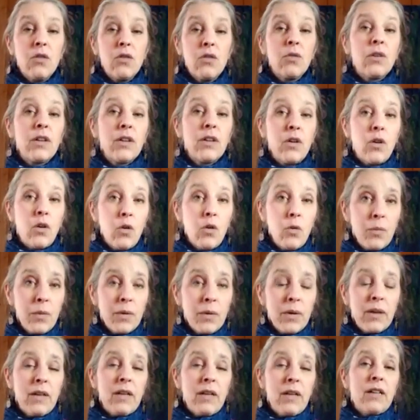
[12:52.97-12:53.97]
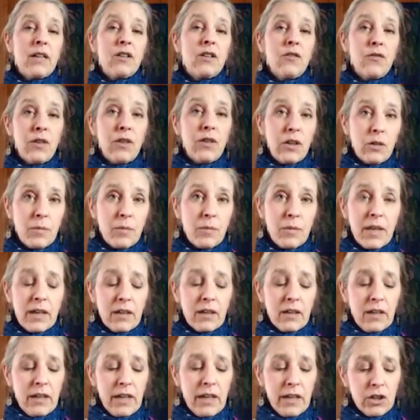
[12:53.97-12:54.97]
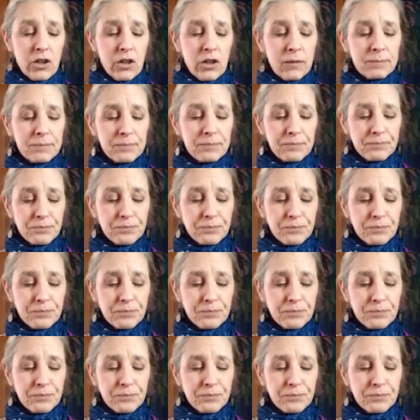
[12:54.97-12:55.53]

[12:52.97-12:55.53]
really open and develop that connection.